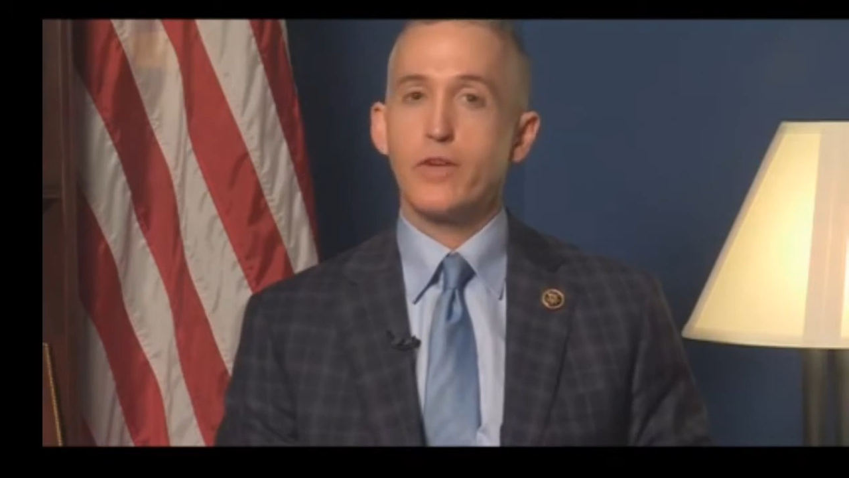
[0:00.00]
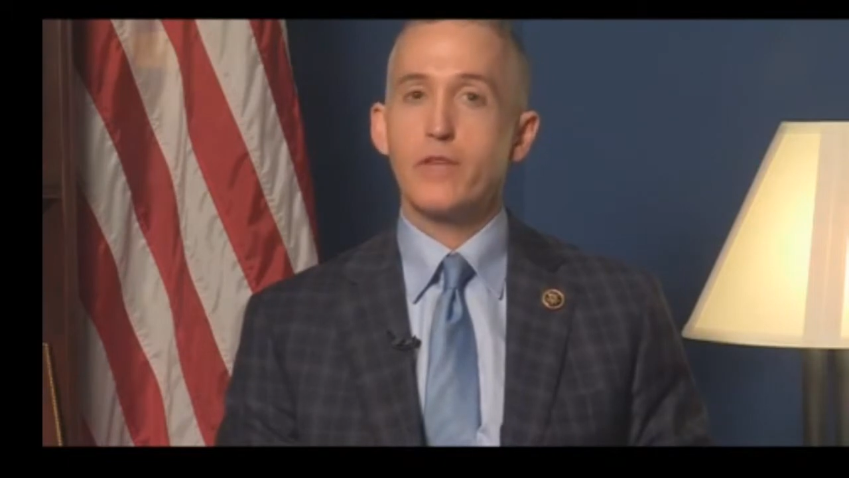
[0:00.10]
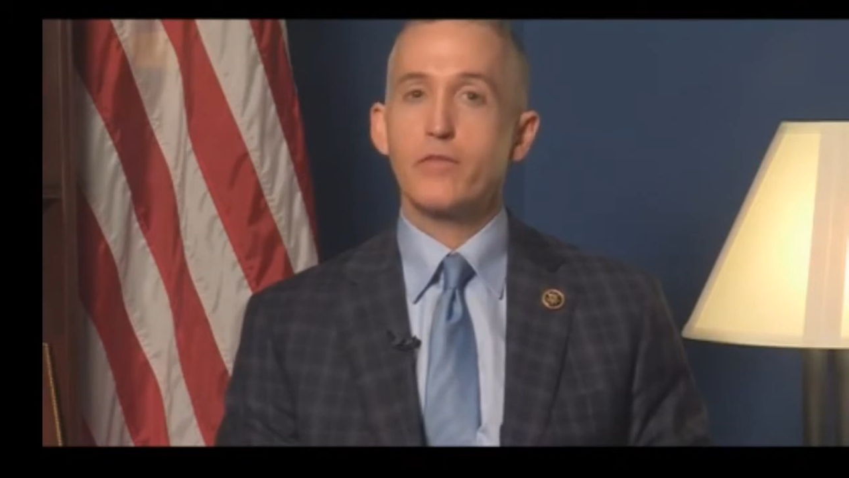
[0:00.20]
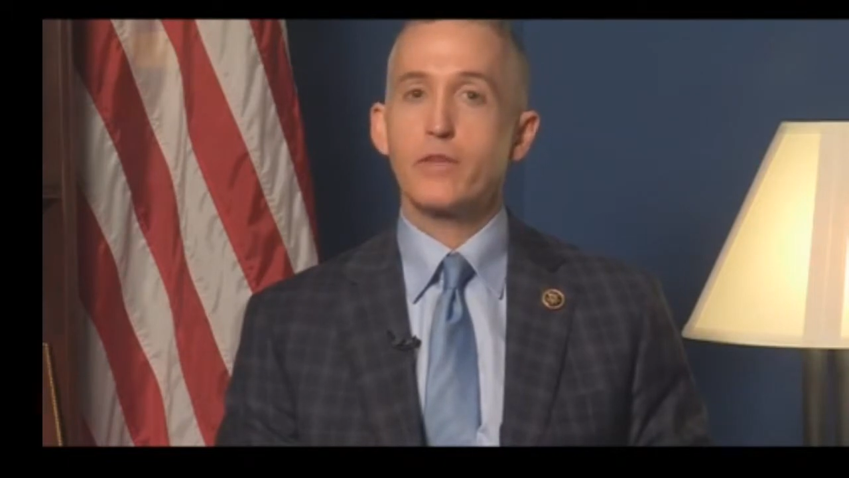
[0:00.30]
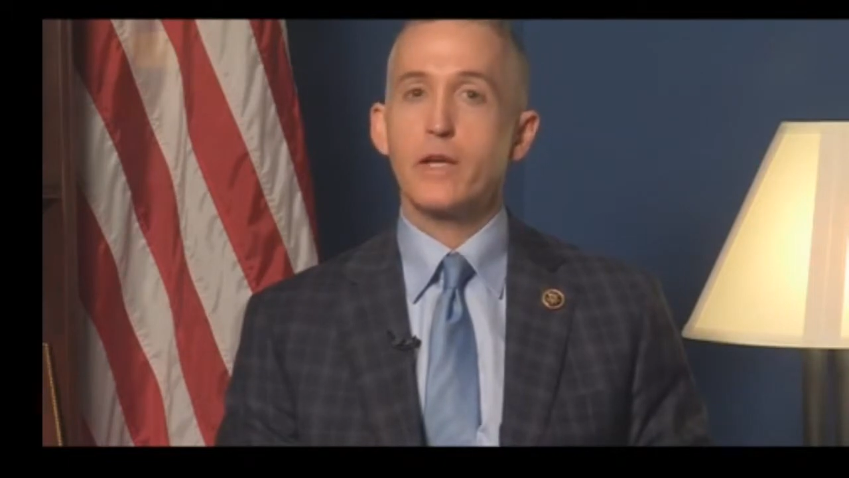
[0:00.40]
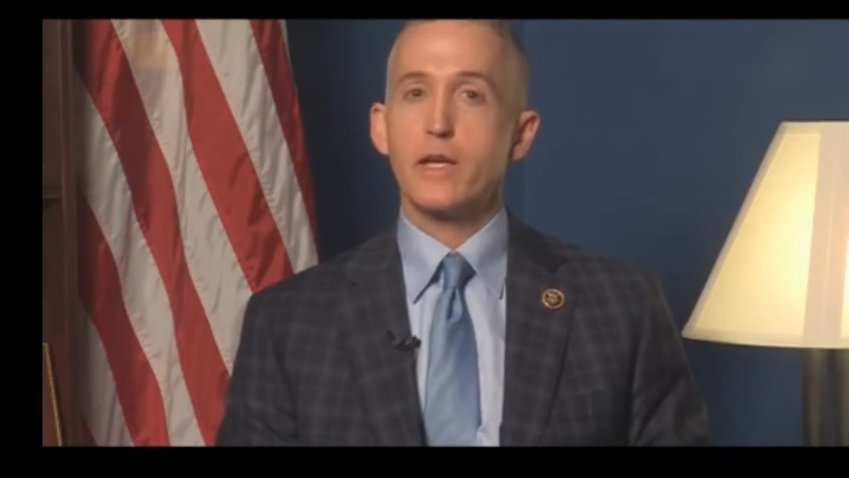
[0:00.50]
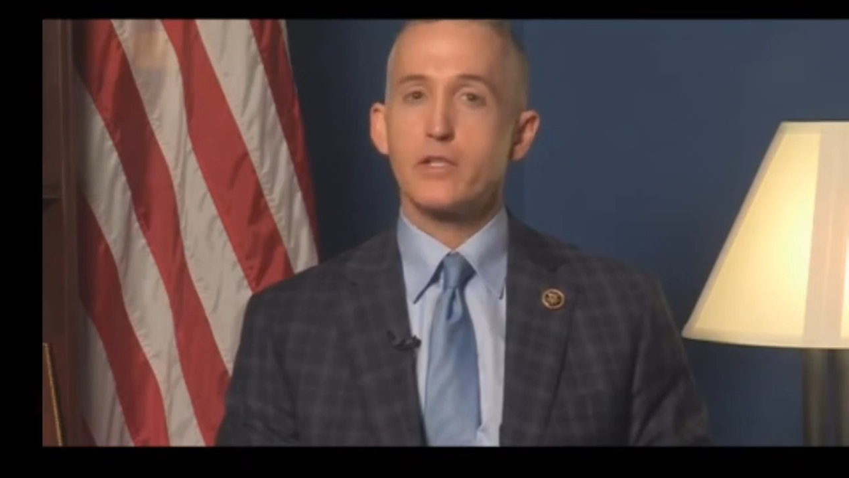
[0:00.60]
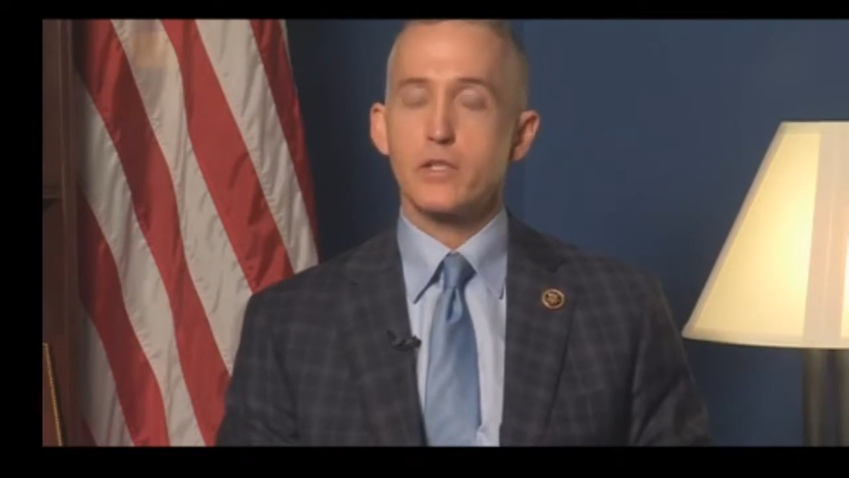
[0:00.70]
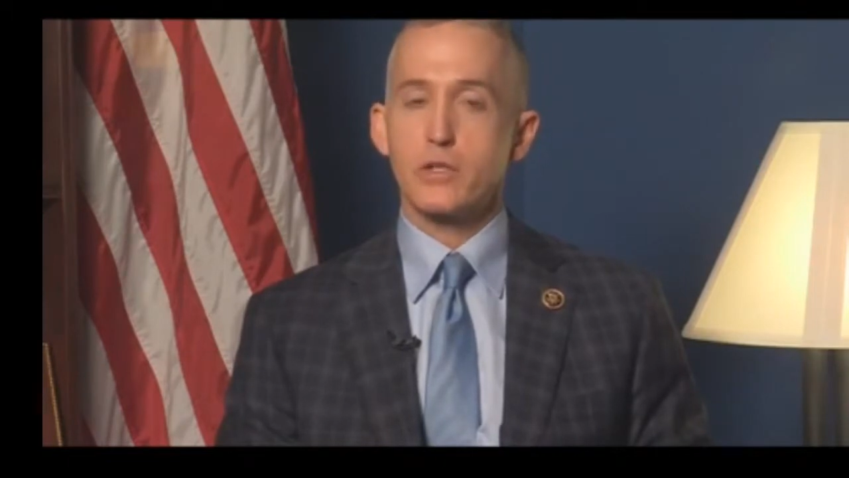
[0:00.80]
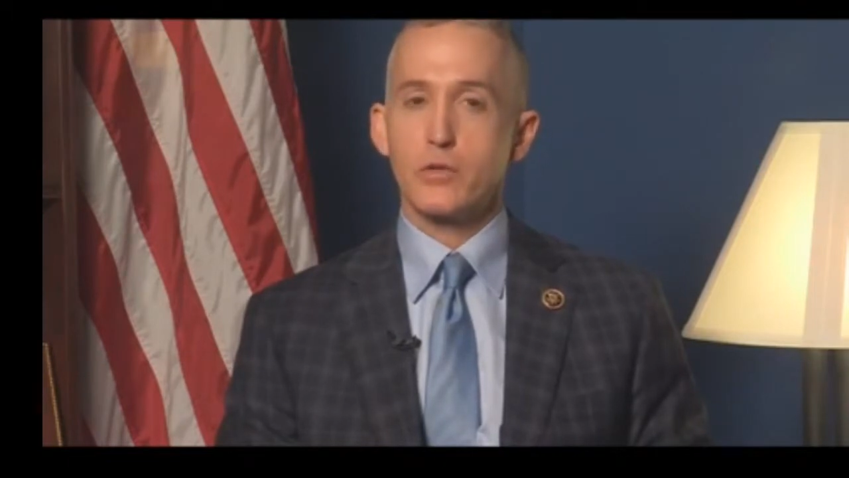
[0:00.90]
faithfully
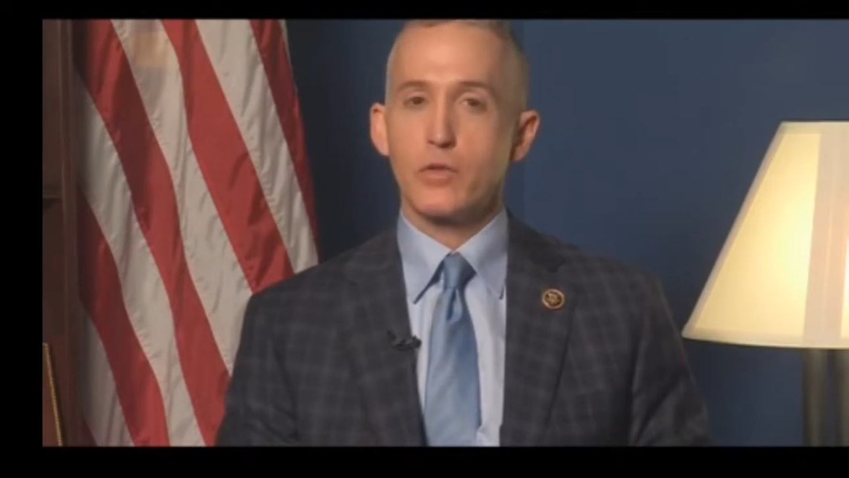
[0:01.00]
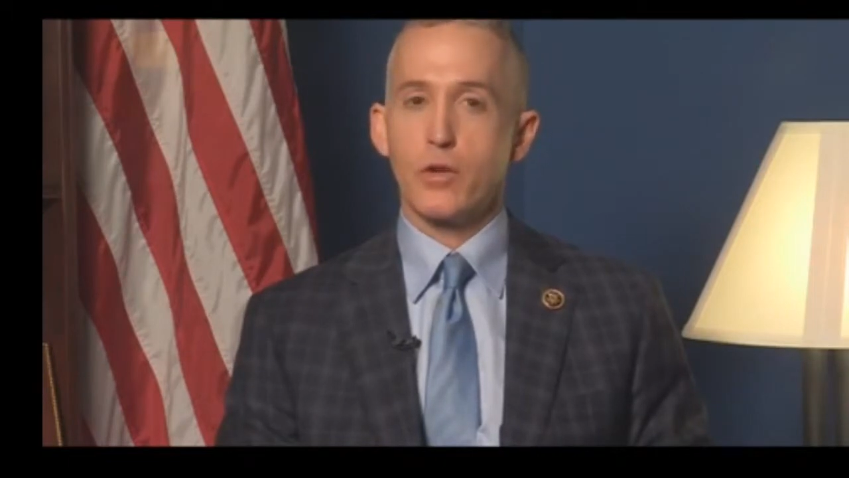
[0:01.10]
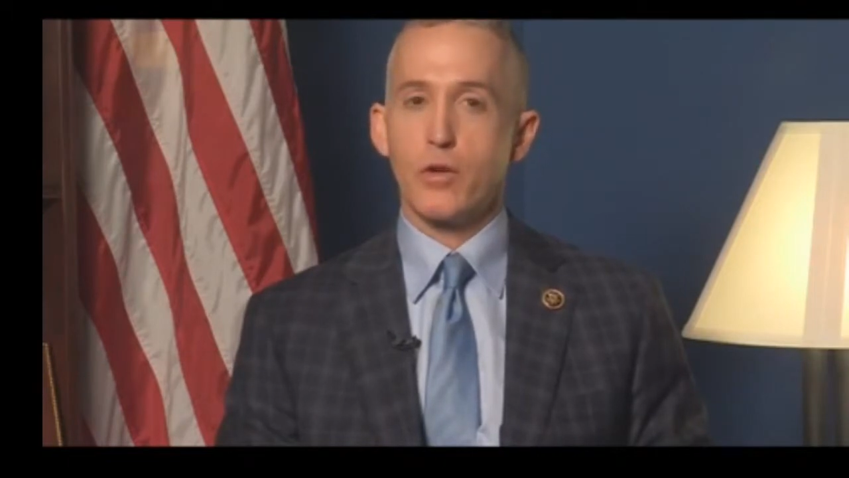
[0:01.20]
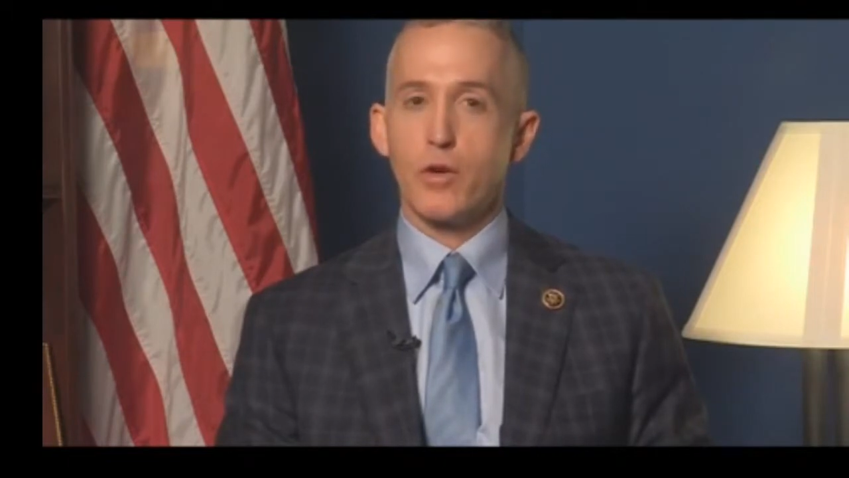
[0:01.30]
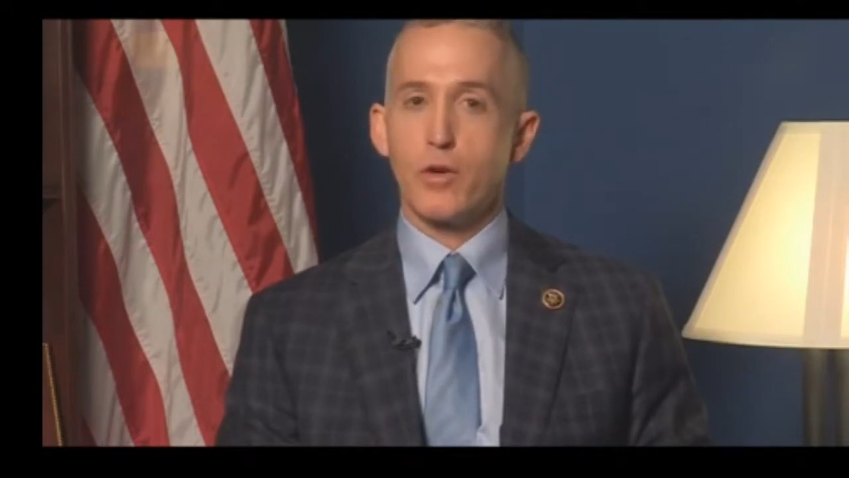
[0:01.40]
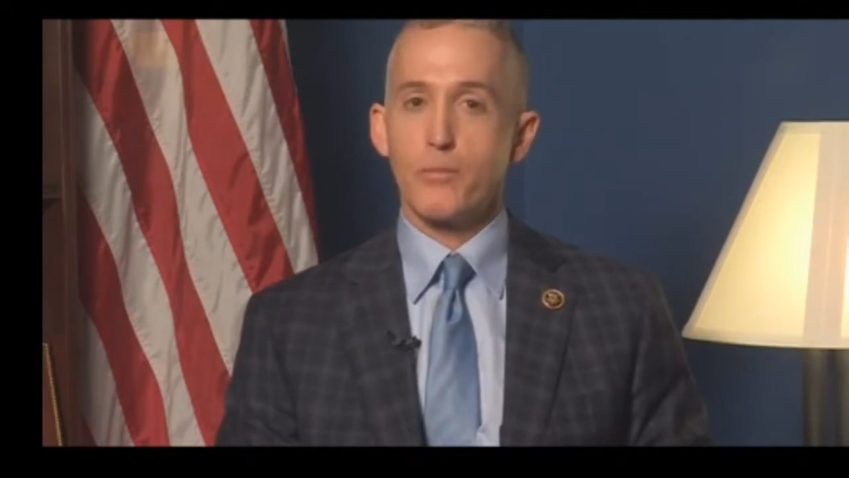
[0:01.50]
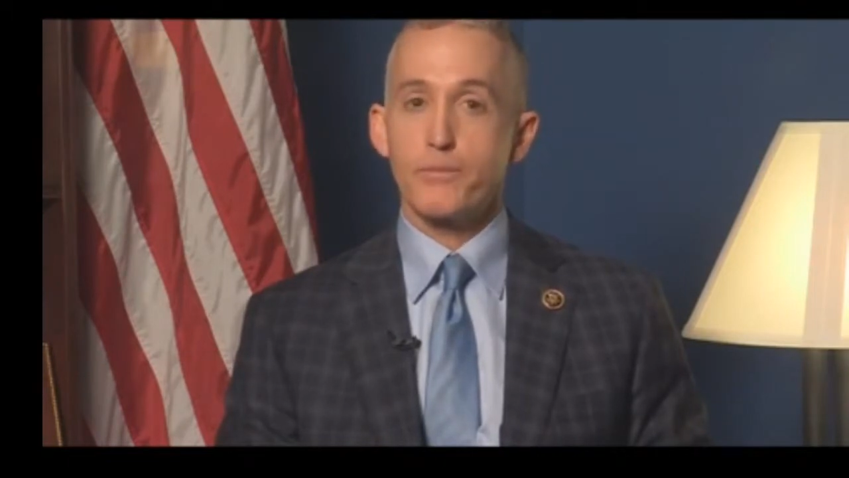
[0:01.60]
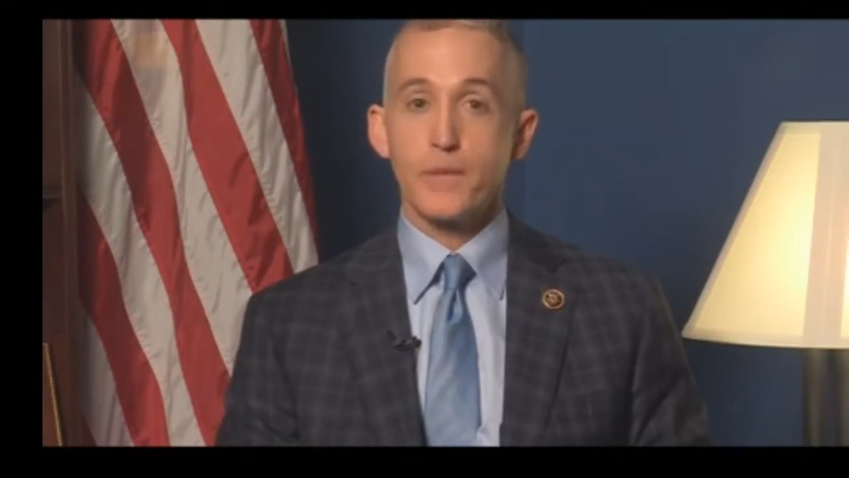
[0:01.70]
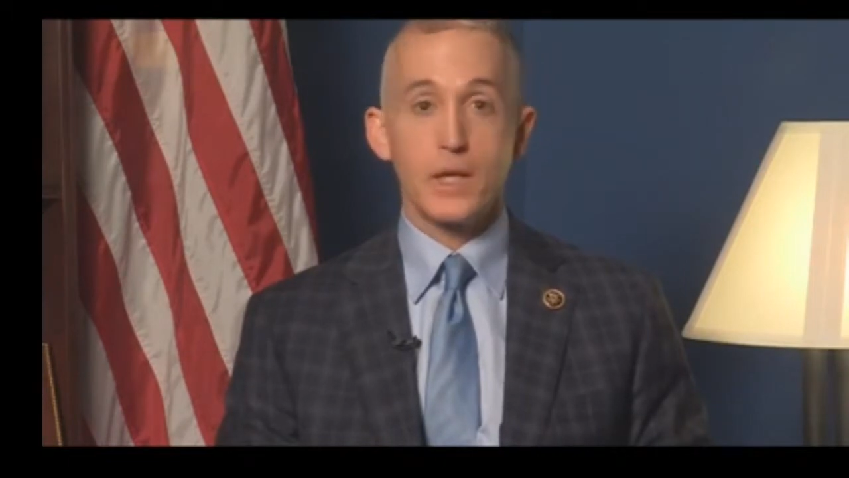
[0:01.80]
execute the law.